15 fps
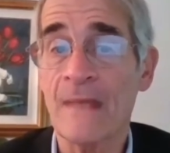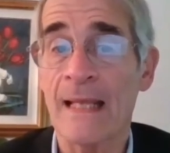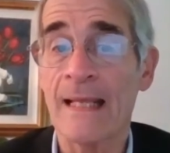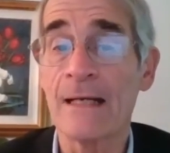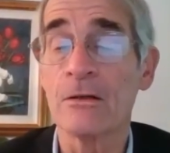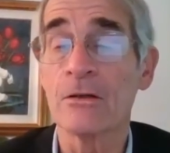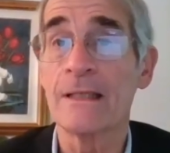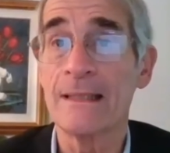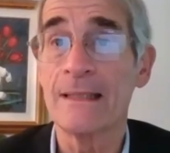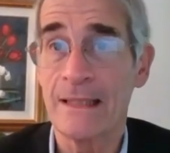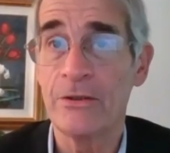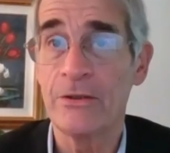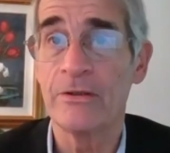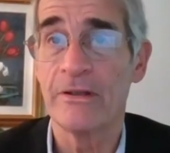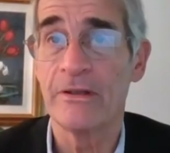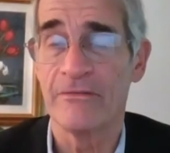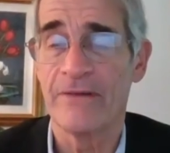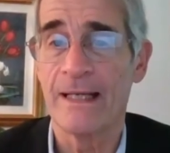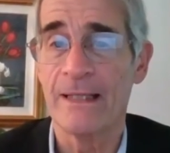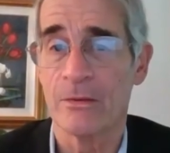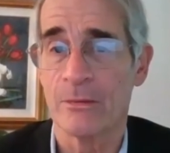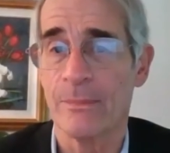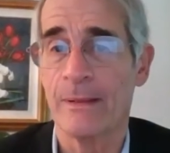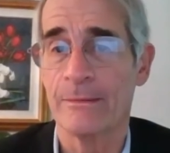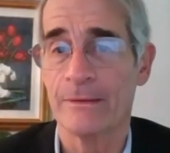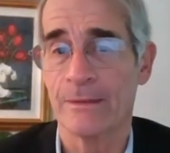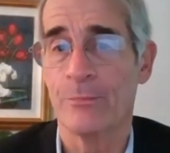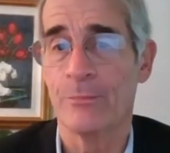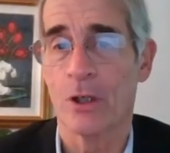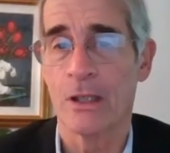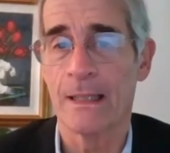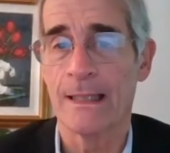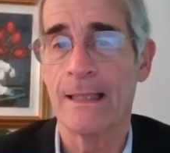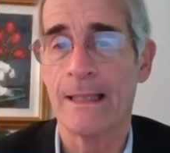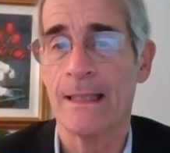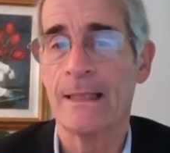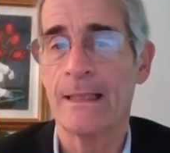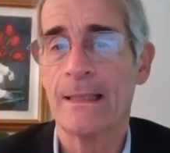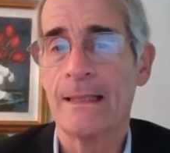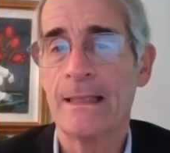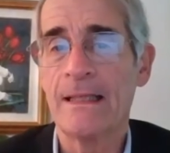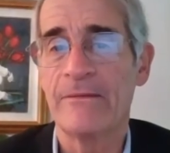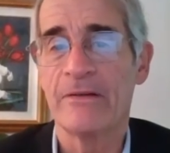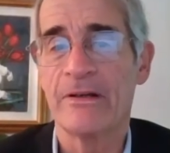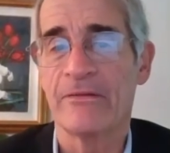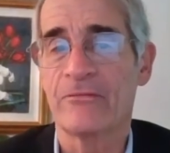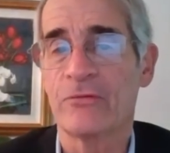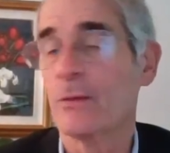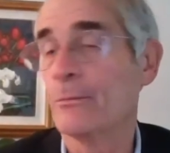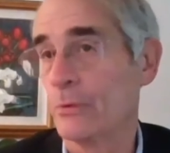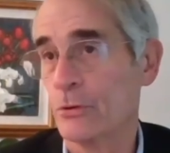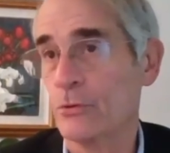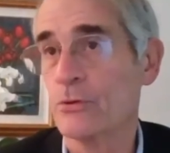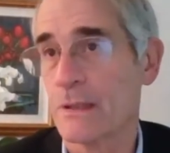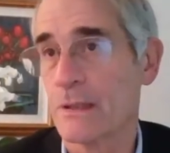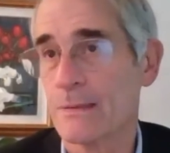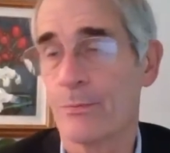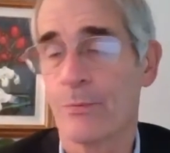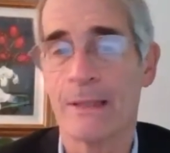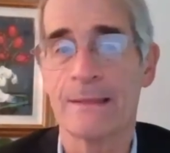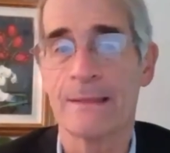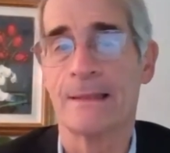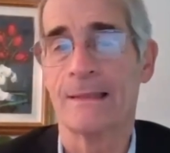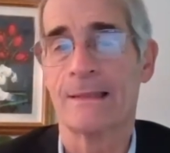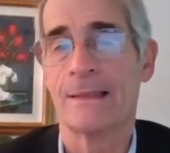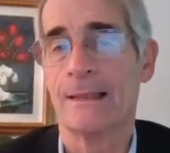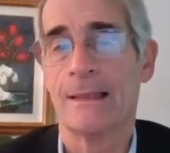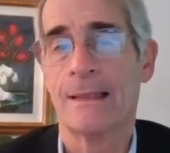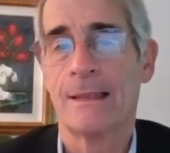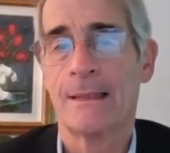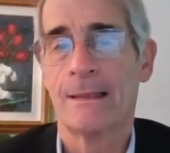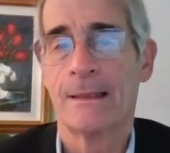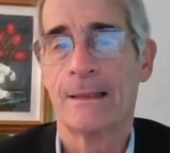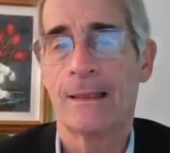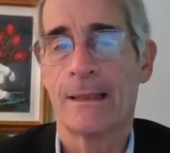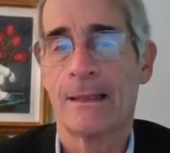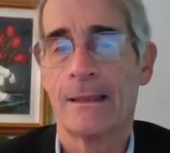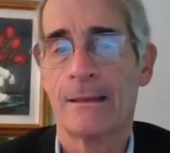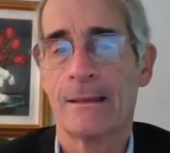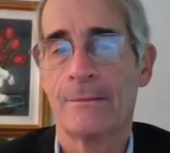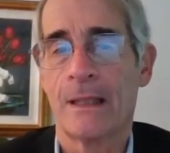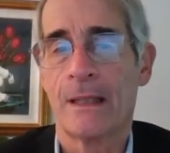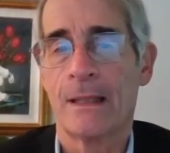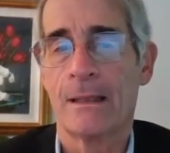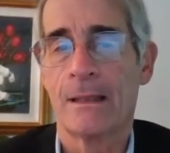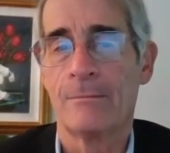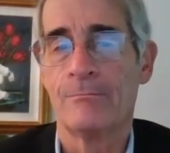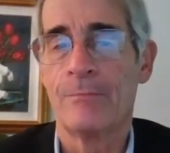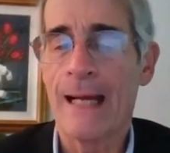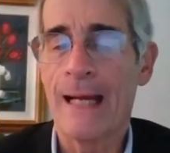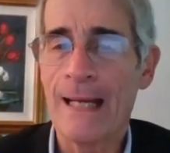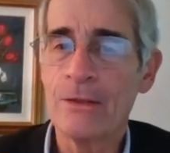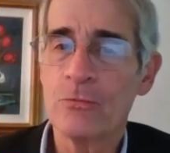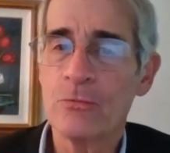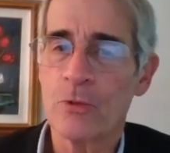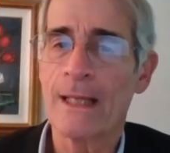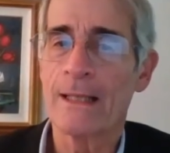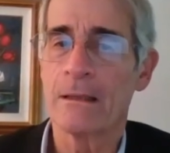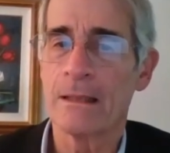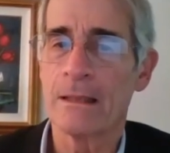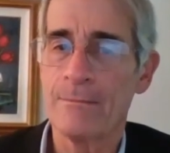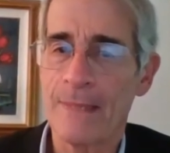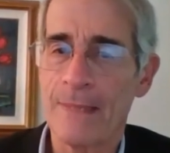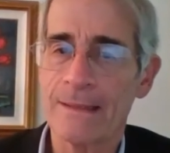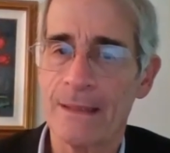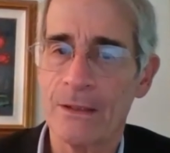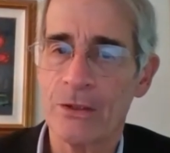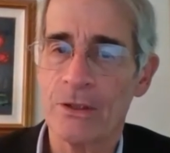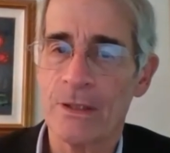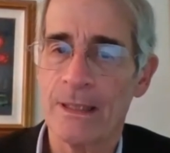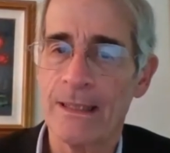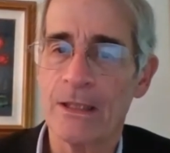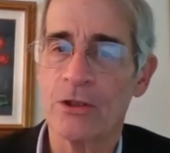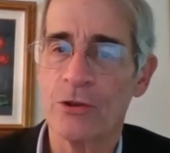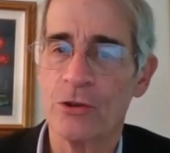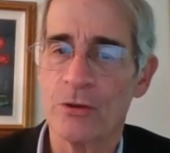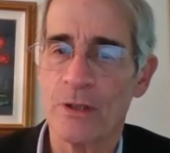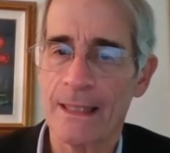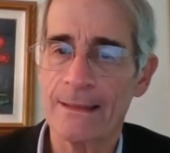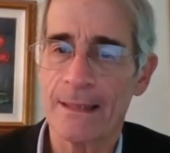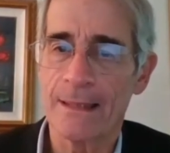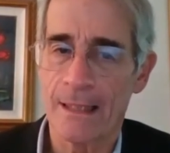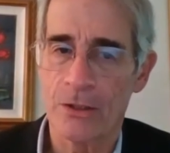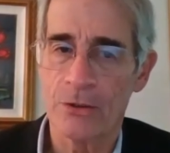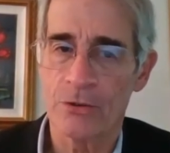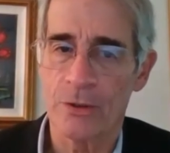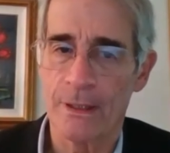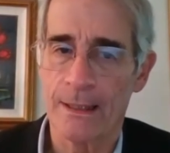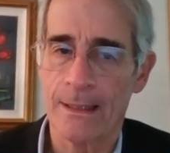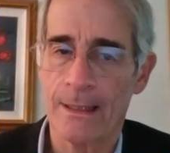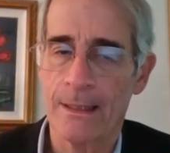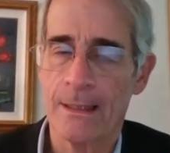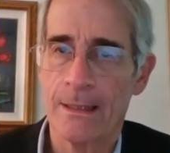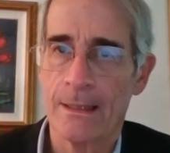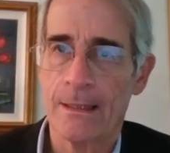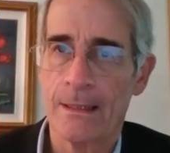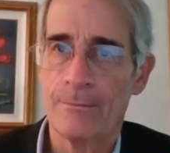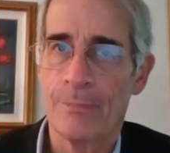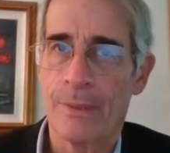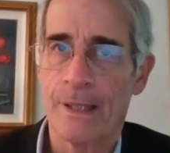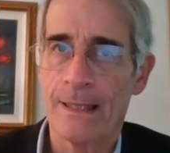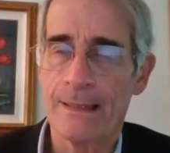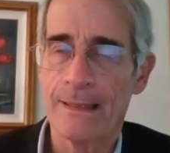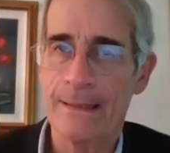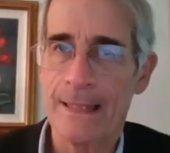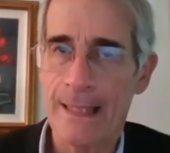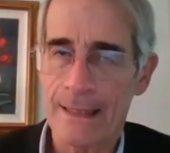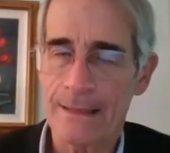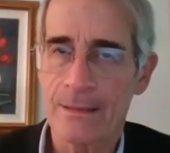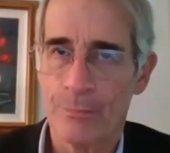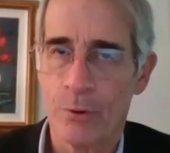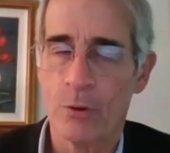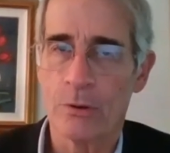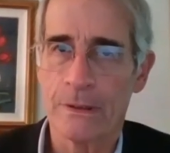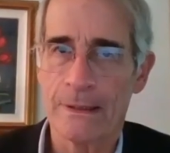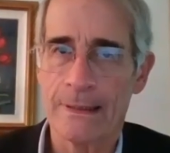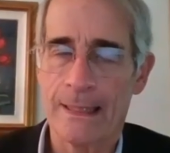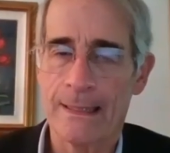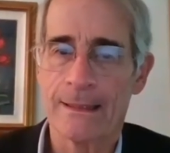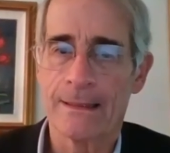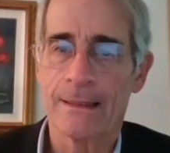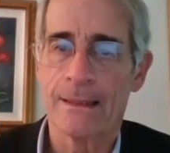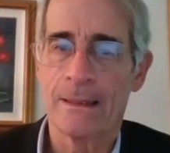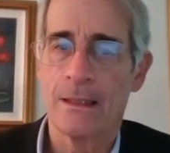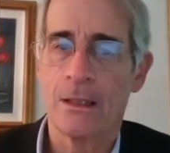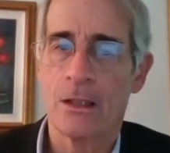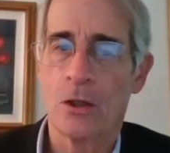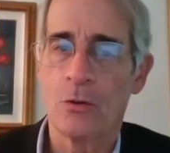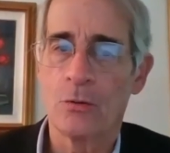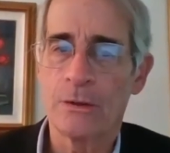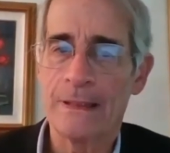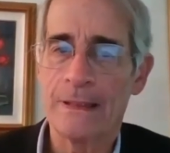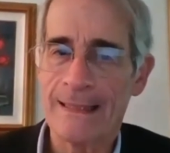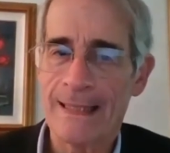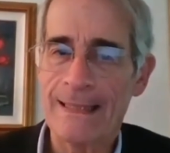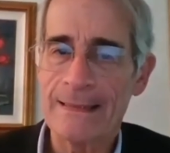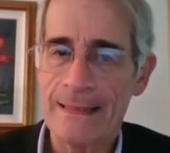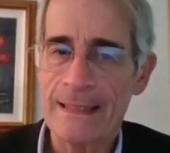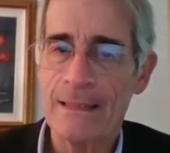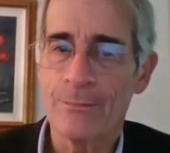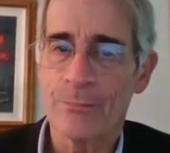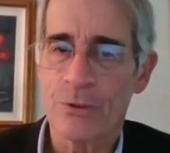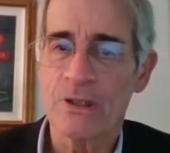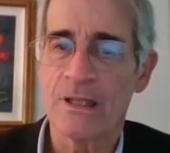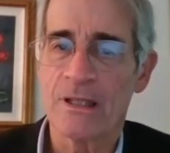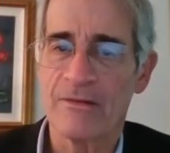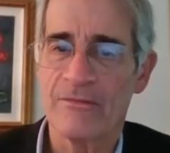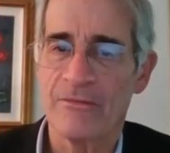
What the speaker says: and it'll continue to define the Republican Party, even if Trump loses the presidency. Biden ran on a message that he could unite the country, but in the exit polling data, only 19% of